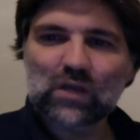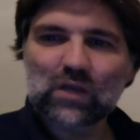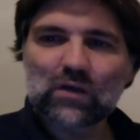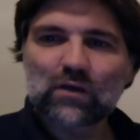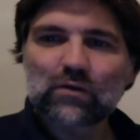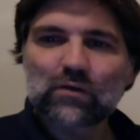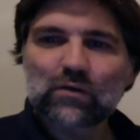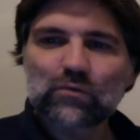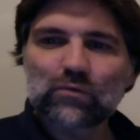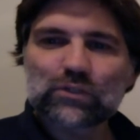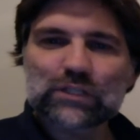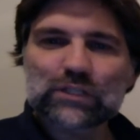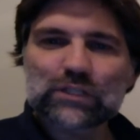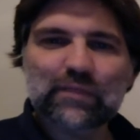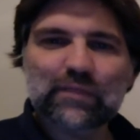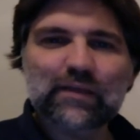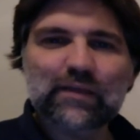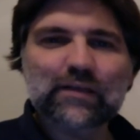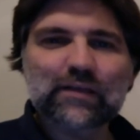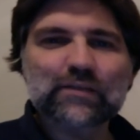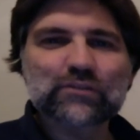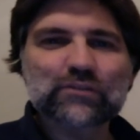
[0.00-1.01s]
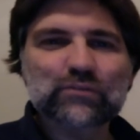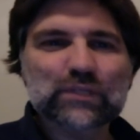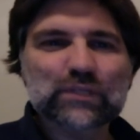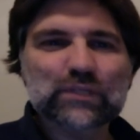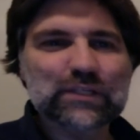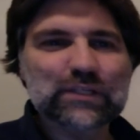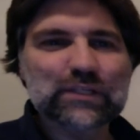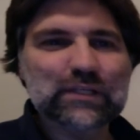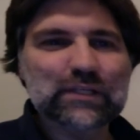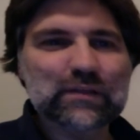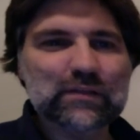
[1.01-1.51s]
which I think is
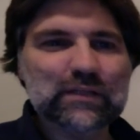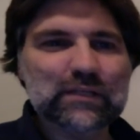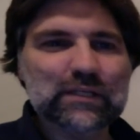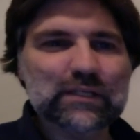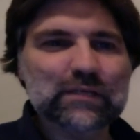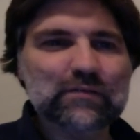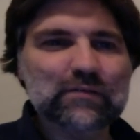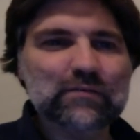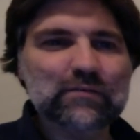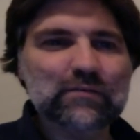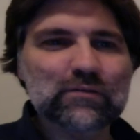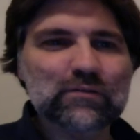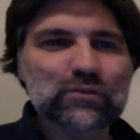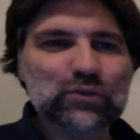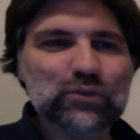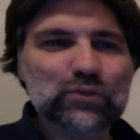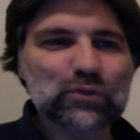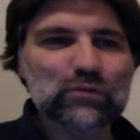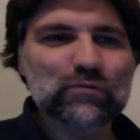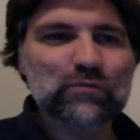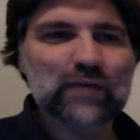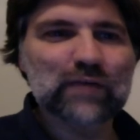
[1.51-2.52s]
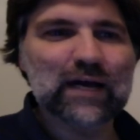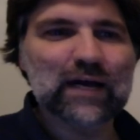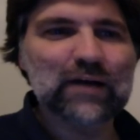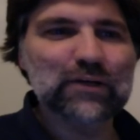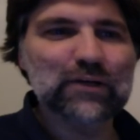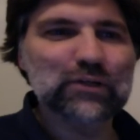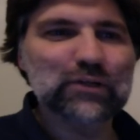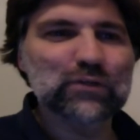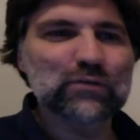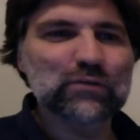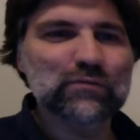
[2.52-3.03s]
really the true
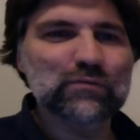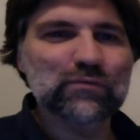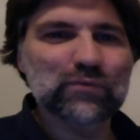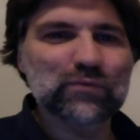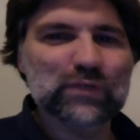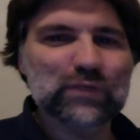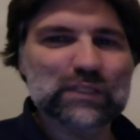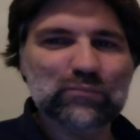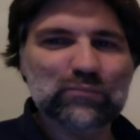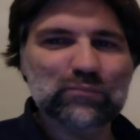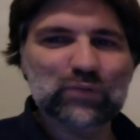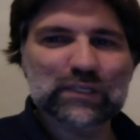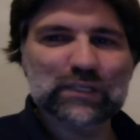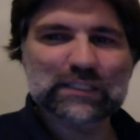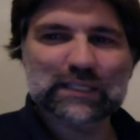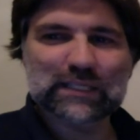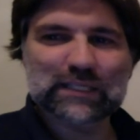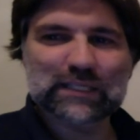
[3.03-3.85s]
value of 3D printing.